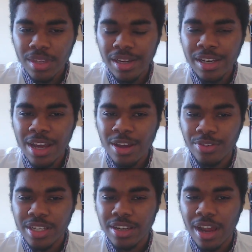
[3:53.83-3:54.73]
and
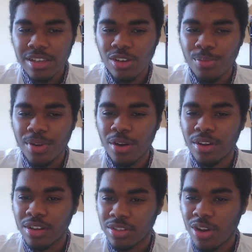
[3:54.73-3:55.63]
obviously
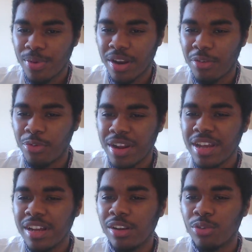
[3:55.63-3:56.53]
there's not been a
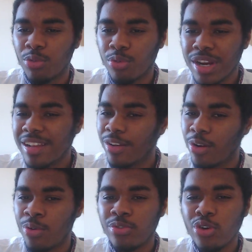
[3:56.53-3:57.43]
real
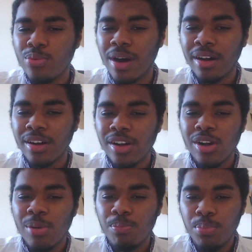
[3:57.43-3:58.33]
rumor,
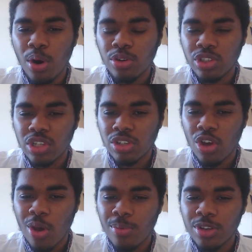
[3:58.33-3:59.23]
but just in
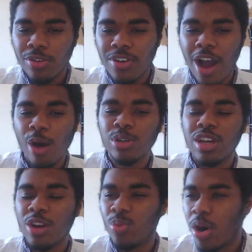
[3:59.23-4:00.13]
terms of how much
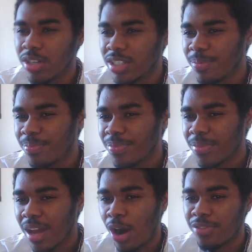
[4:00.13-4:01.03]
I'd want him
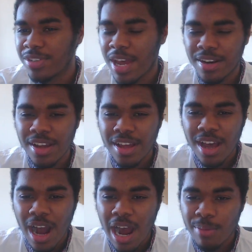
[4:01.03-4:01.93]
out of 10,
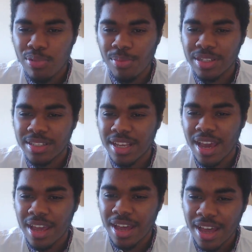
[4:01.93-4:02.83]
I'd probably
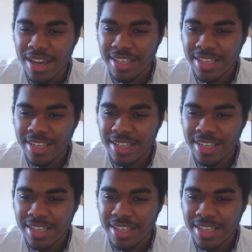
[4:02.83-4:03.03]
say a